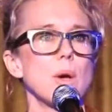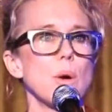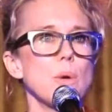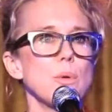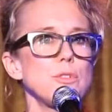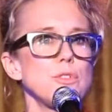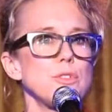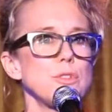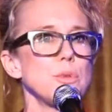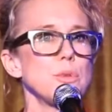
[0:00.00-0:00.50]
go
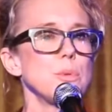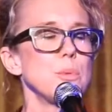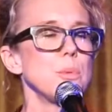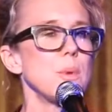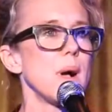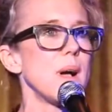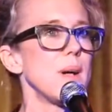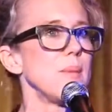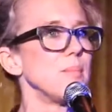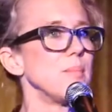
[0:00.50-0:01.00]

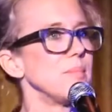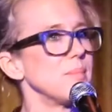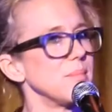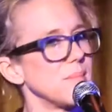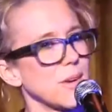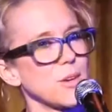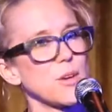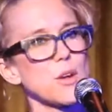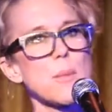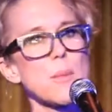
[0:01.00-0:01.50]

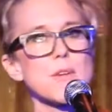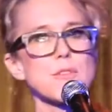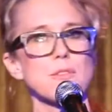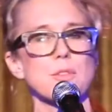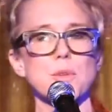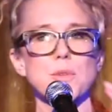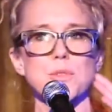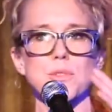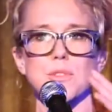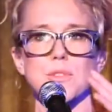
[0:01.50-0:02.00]
to my
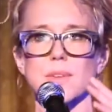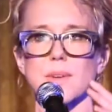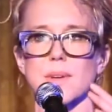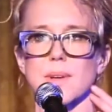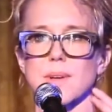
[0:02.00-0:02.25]
first.